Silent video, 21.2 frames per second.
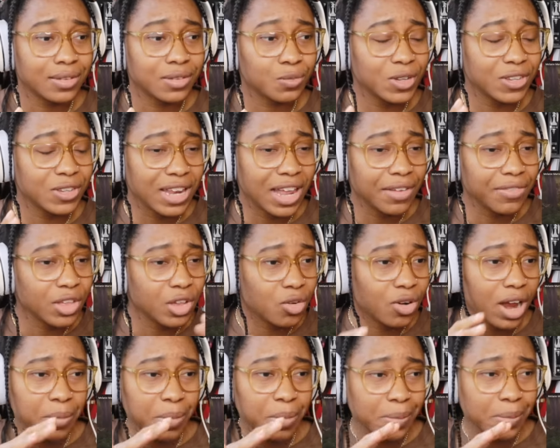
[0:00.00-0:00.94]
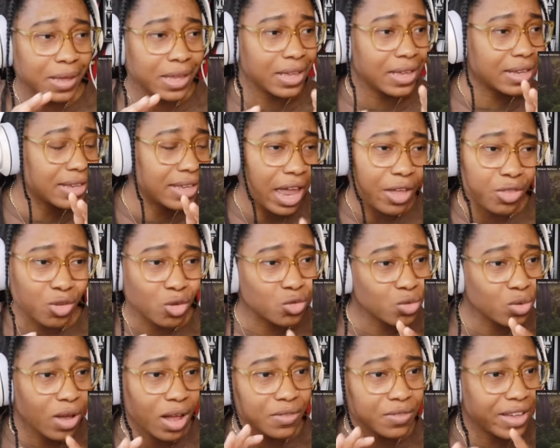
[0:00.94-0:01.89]
We still have the crybaby K through
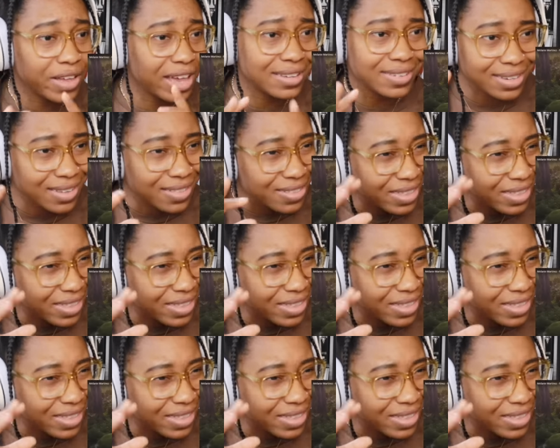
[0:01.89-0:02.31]
12-esque